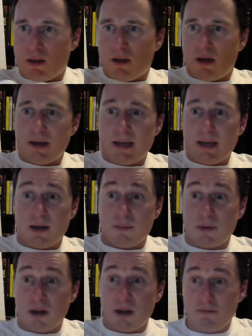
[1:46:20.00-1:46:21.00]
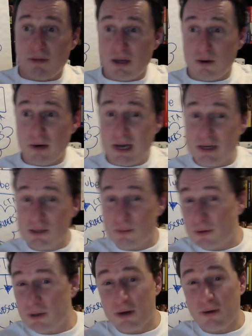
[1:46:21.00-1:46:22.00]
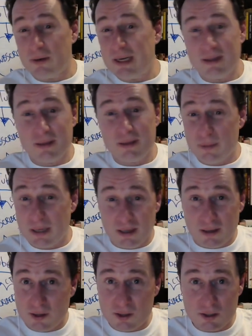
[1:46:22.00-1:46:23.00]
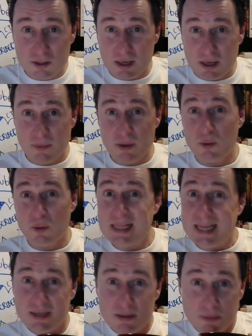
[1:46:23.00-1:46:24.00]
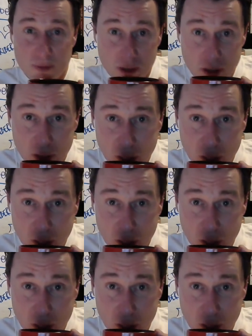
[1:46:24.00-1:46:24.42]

Again, I'm not a video expert, and you don't need to be. You just got to be relatable.